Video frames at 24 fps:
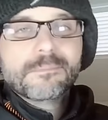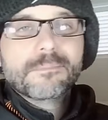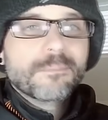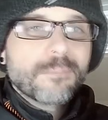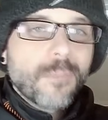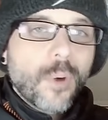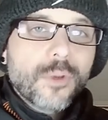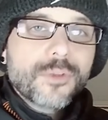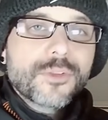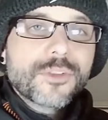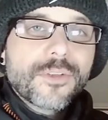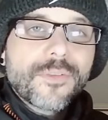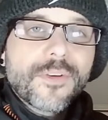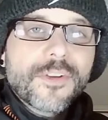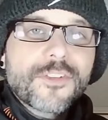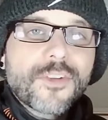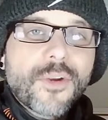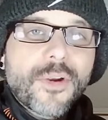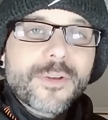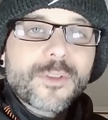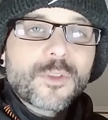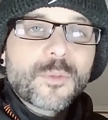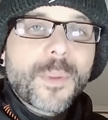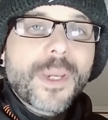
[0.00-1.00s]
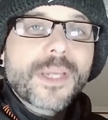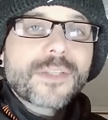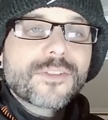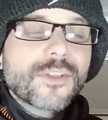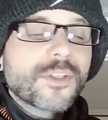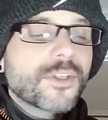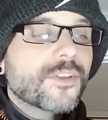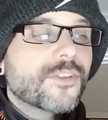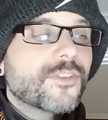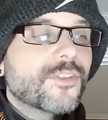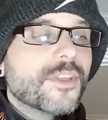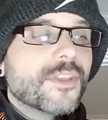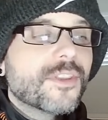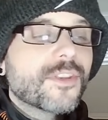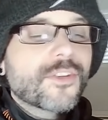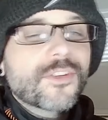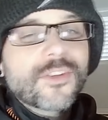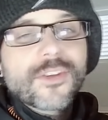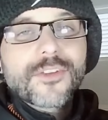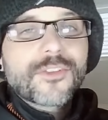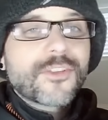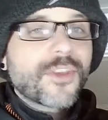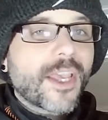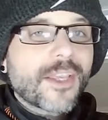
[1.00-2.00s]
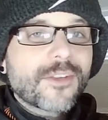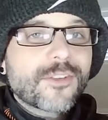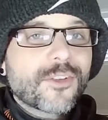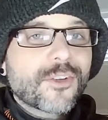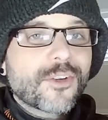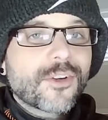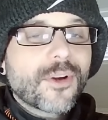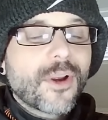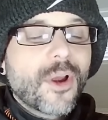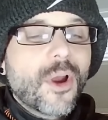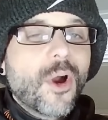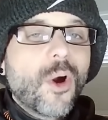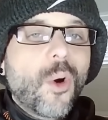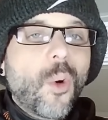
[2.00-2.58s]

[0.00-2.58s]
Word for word: most of us are expecting to see the successor